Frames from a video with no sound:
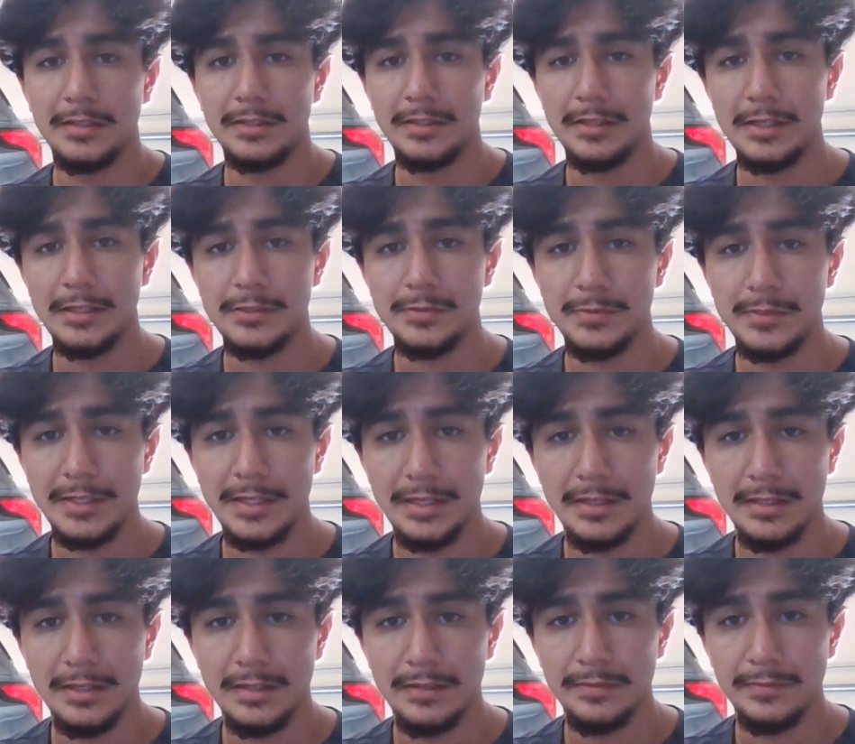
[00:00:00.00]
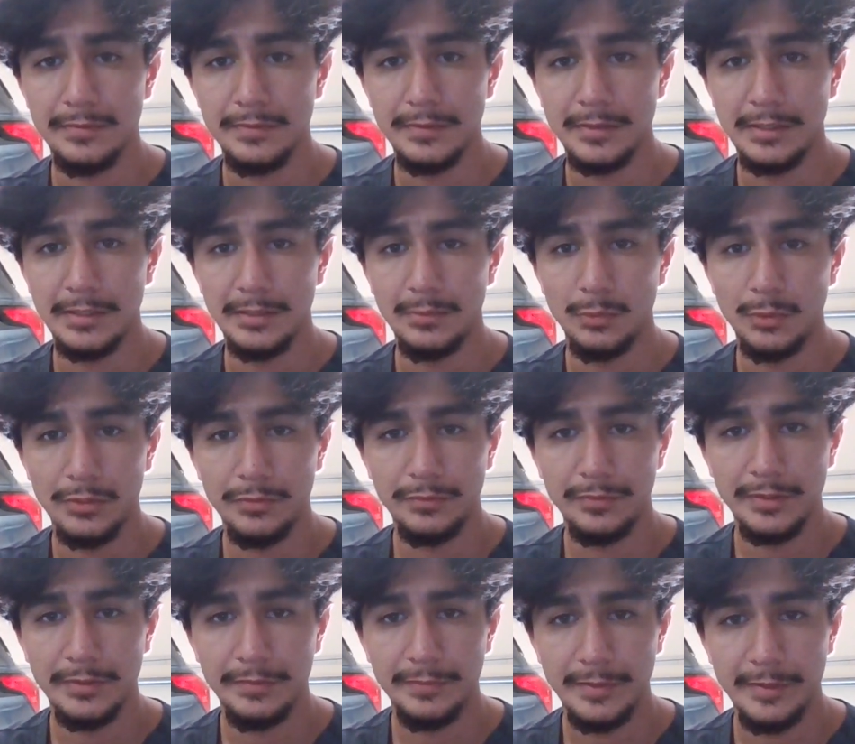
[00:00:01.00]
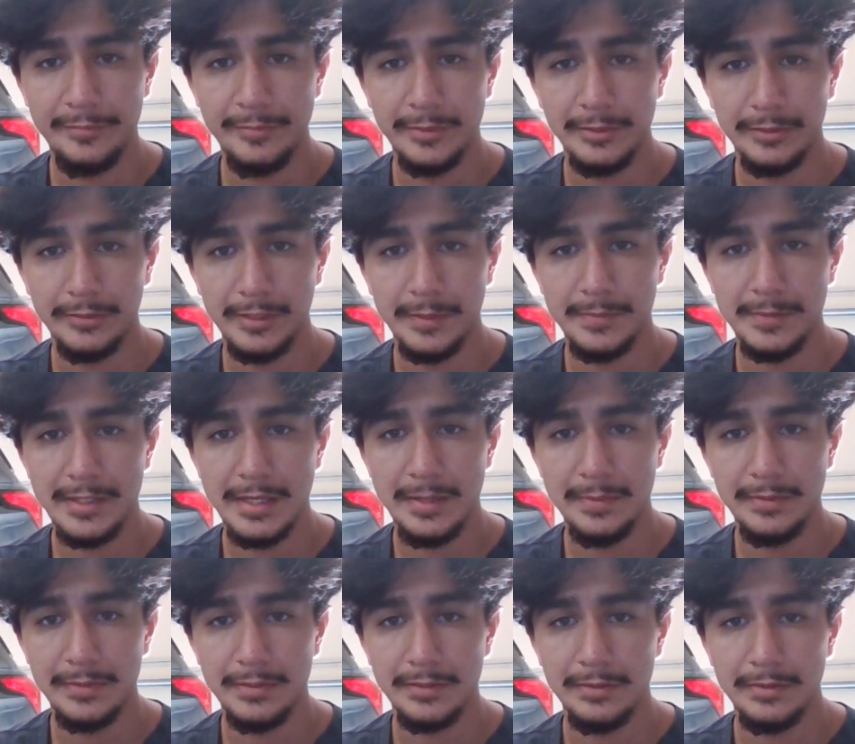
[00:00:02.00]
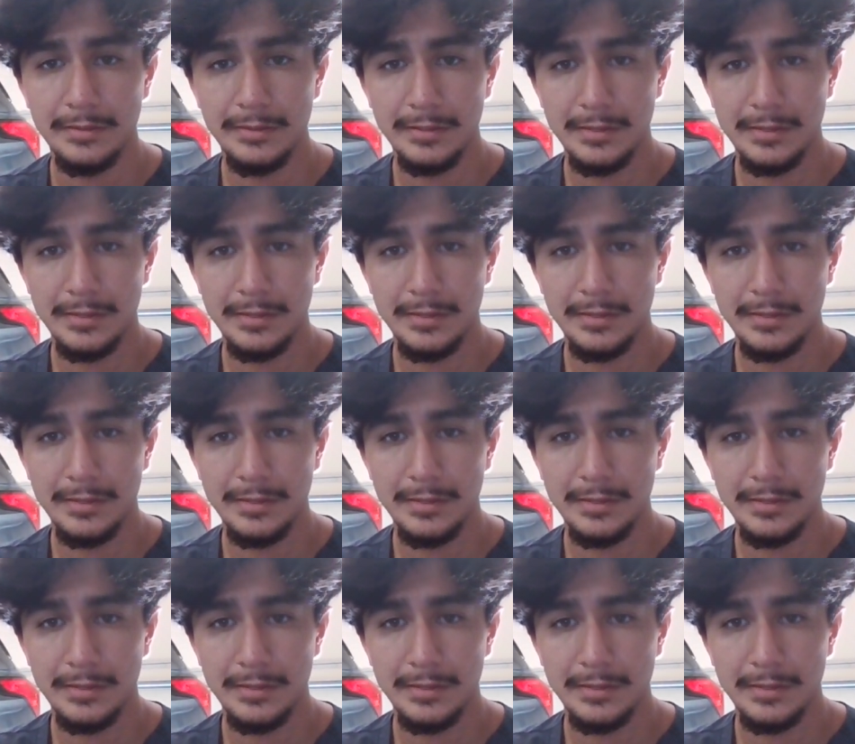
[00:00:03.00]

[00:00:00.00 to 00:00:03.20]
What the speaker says: Next we have Warfarin, 5 milligram tablet.